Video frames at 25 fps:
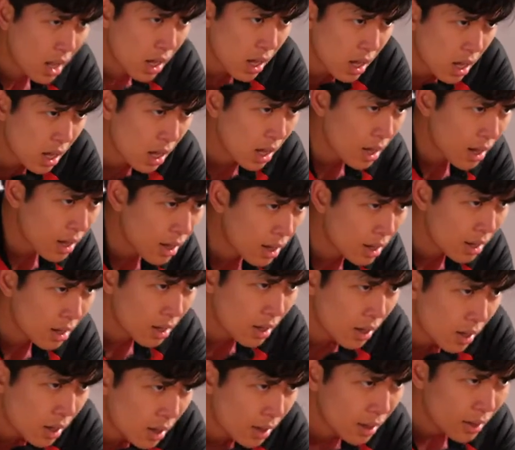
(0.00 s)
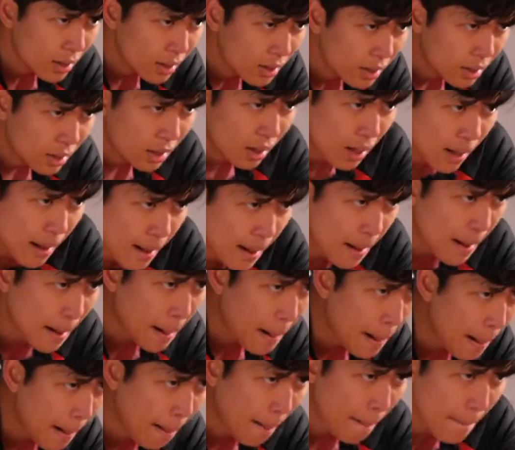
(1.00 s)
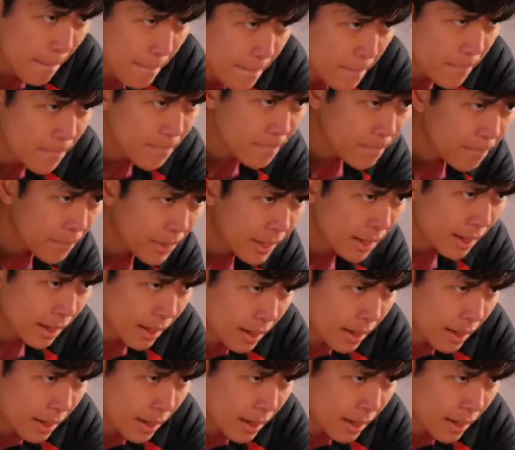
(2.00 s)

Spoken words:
And make sure that every one of those